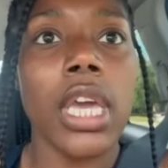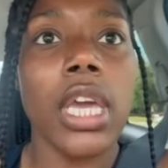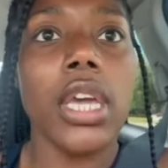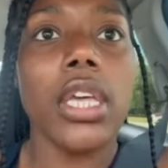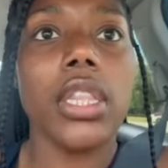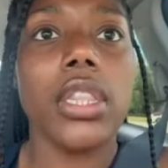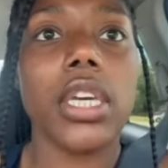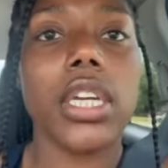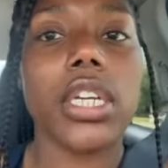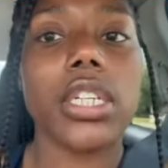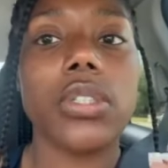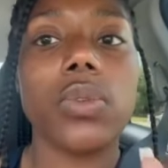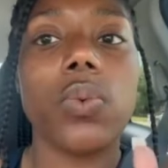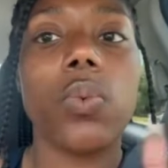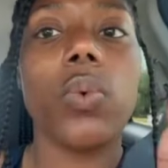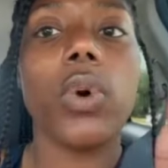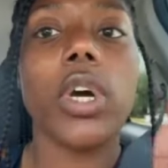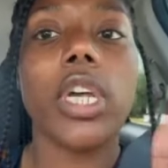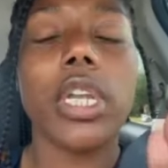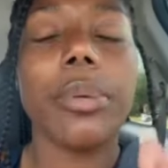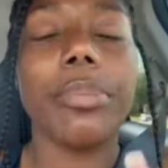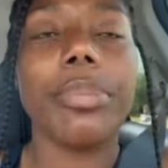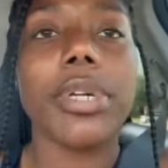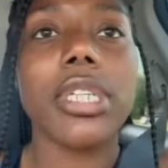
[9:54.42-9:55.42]
there's
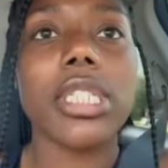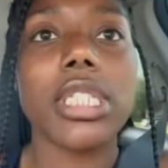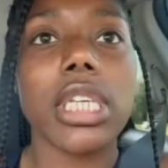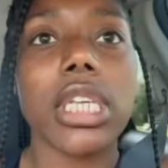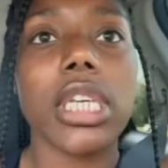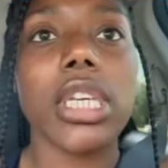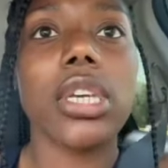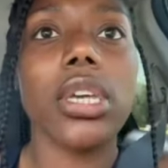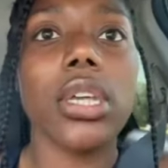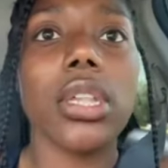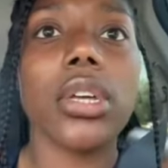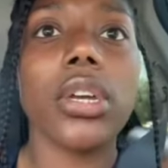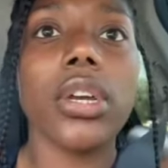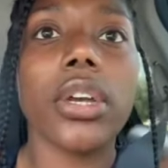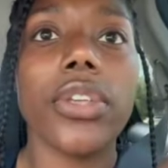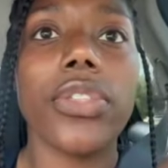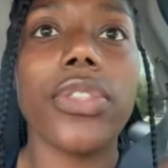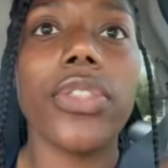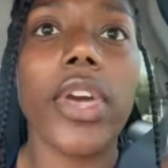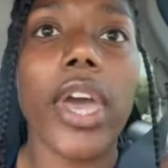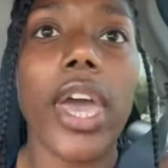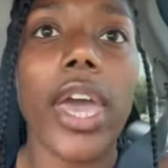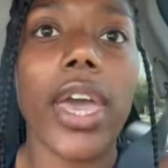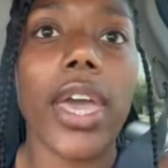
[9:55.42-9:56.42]
one in particular
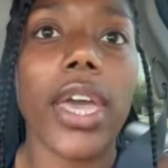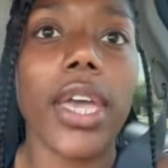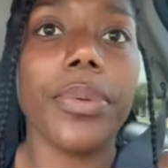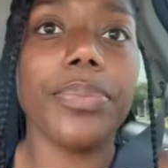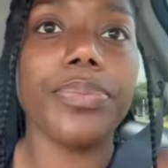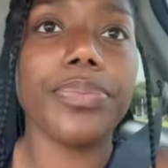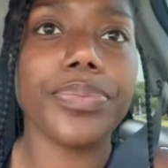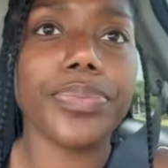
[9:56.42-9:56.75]
that